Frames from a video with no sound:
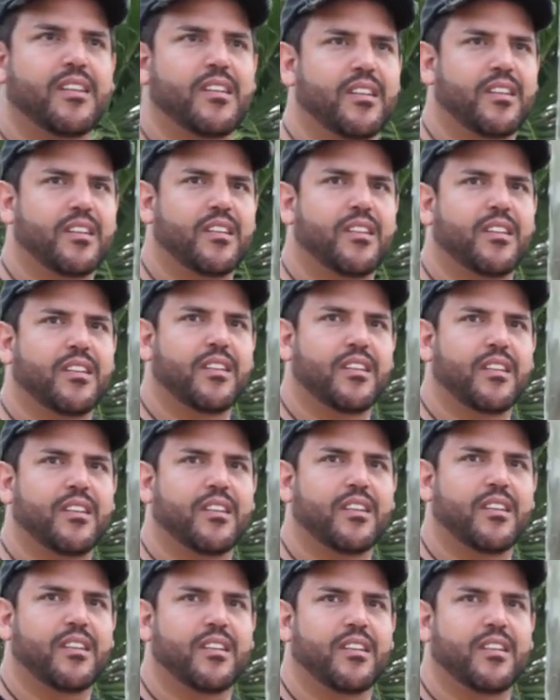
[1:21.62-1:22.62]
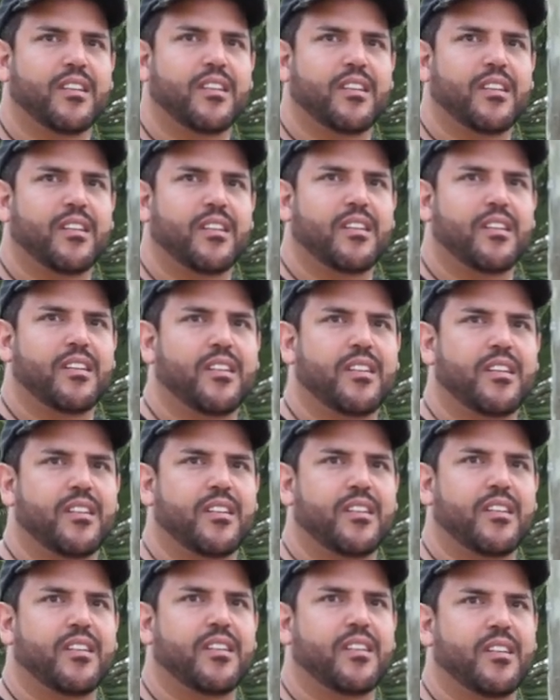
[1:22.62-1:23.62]

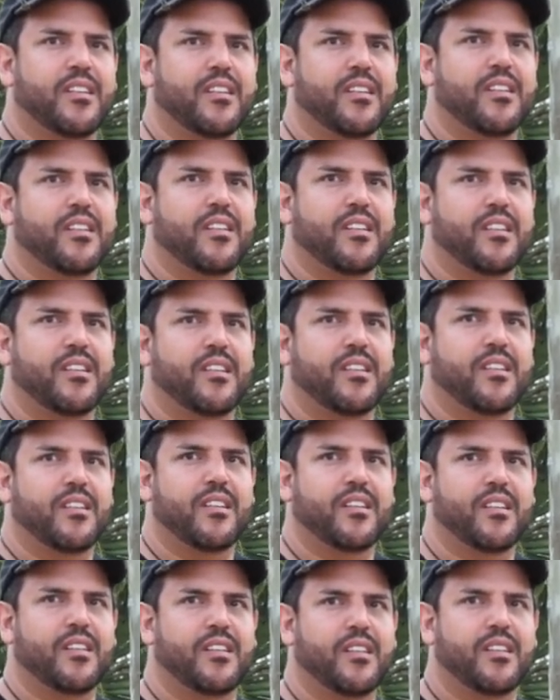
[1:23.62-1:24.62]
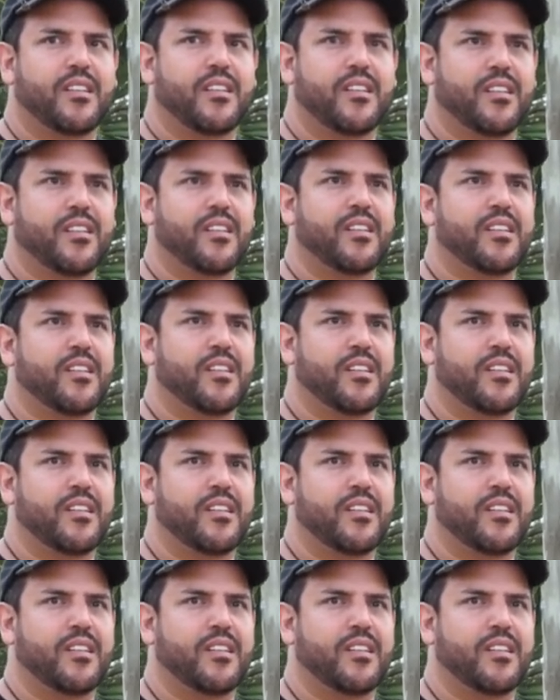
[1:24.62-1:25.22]
[no speech]